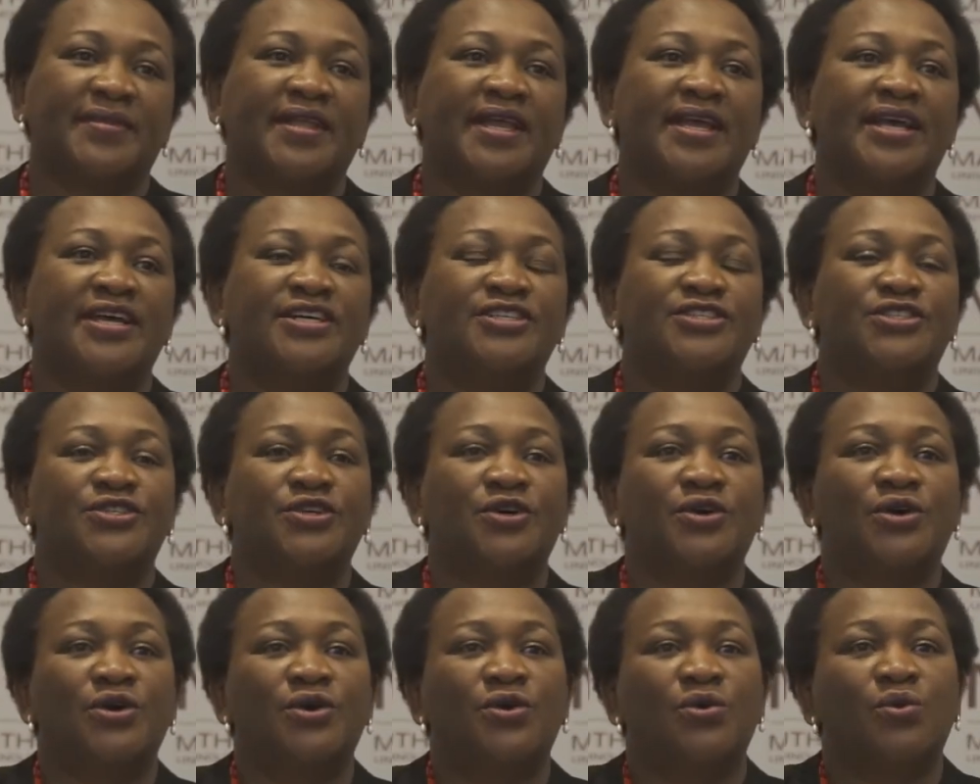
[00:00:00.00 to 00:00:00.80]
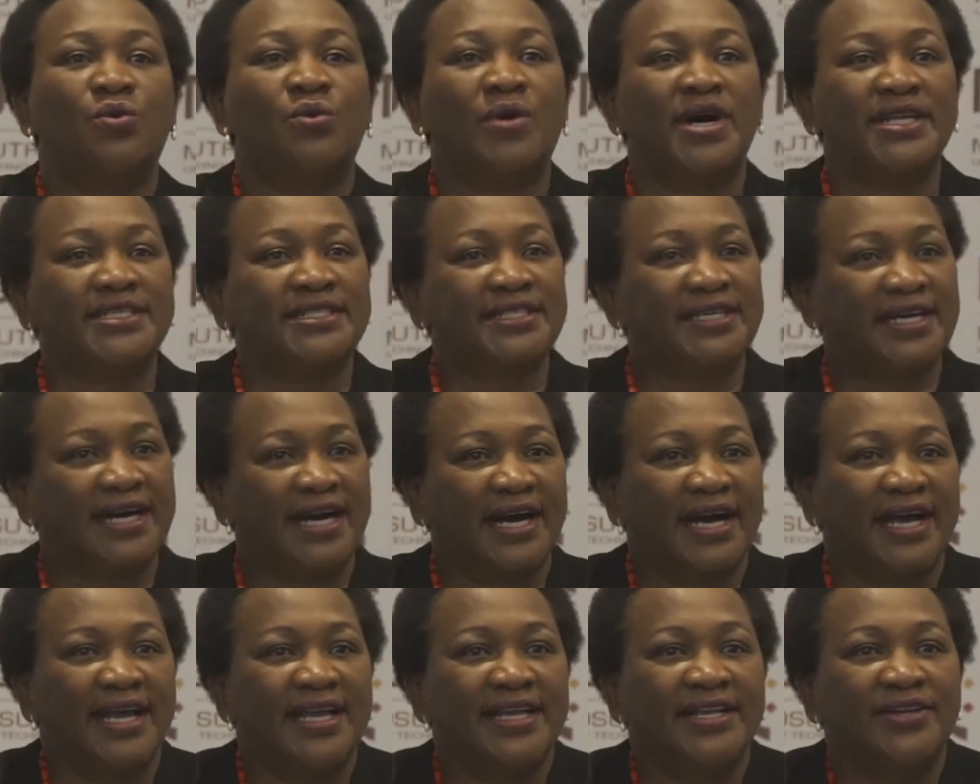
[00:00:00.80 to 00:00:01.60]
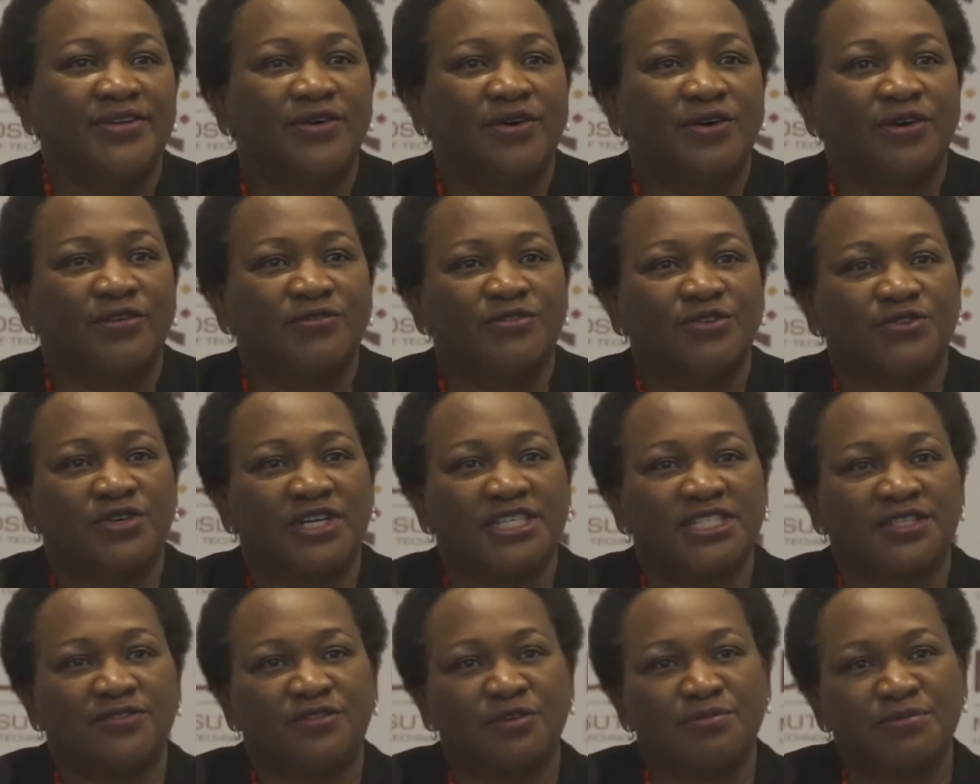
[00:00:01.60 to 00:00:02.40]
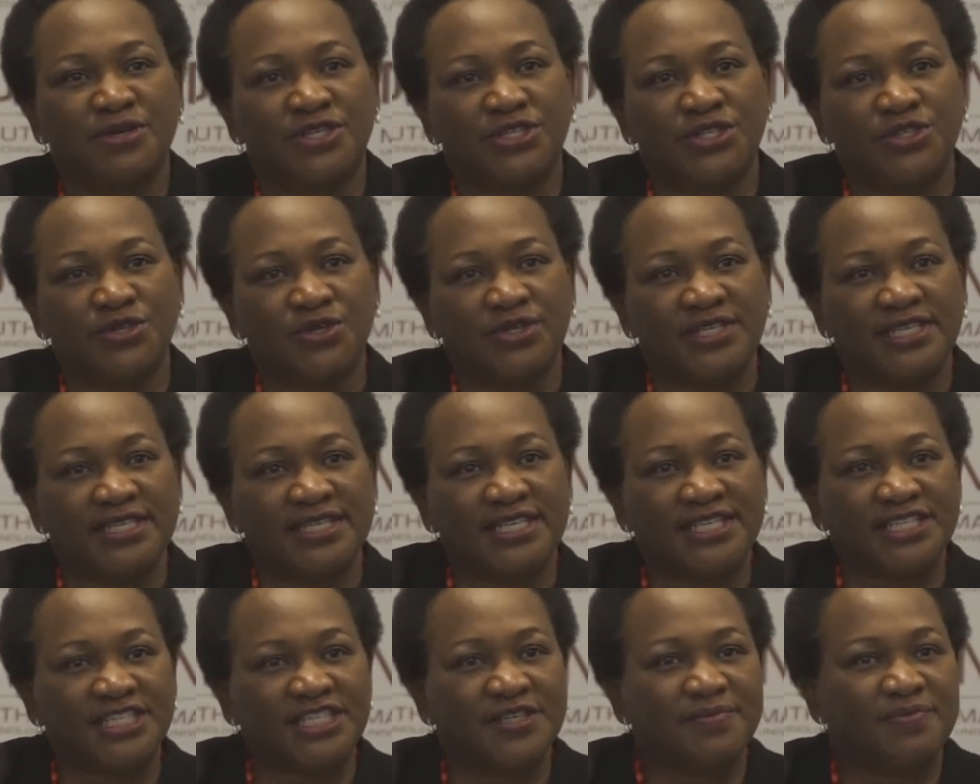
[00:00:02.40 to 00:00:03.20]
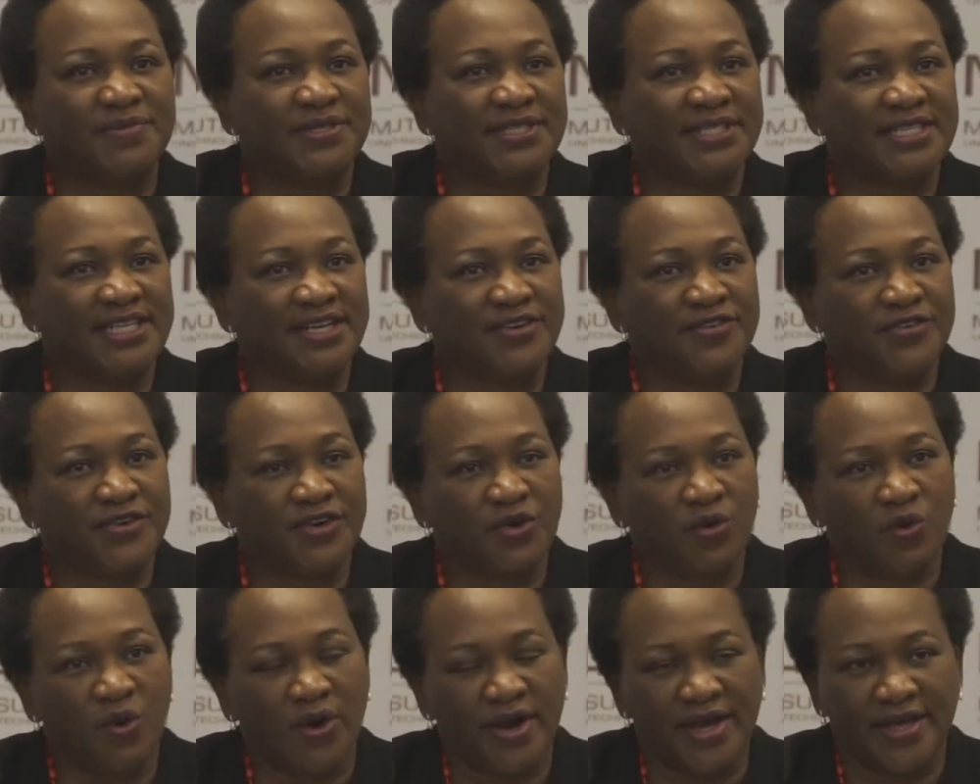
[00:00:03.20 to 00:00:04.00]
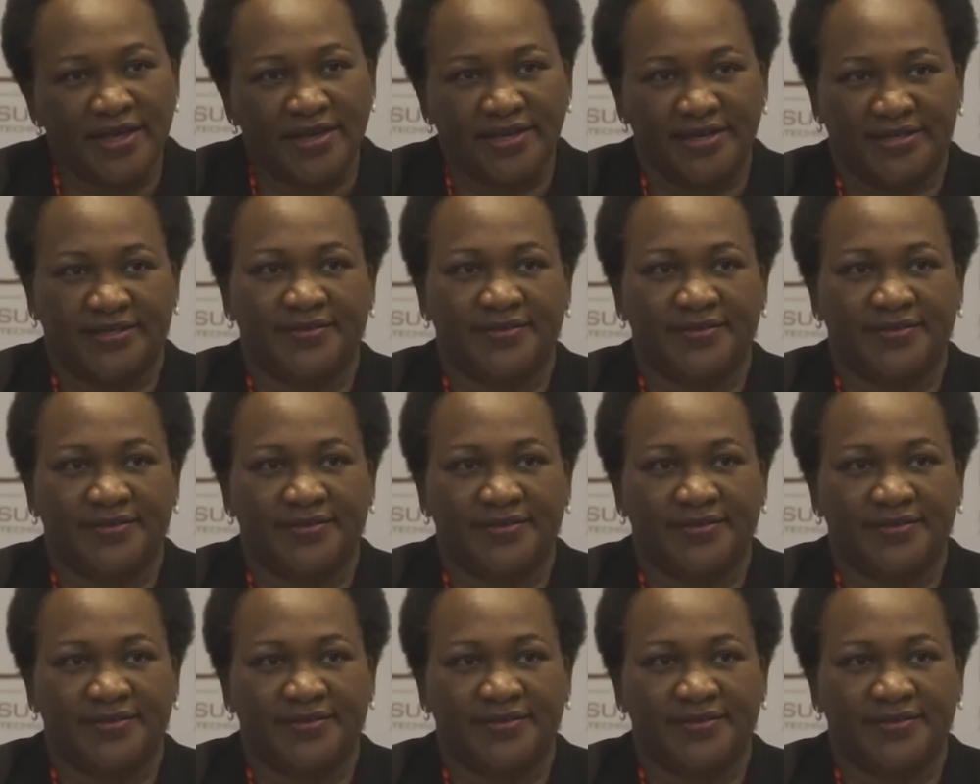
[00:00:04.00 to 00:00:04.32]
So what kind of transformational leadership is then required?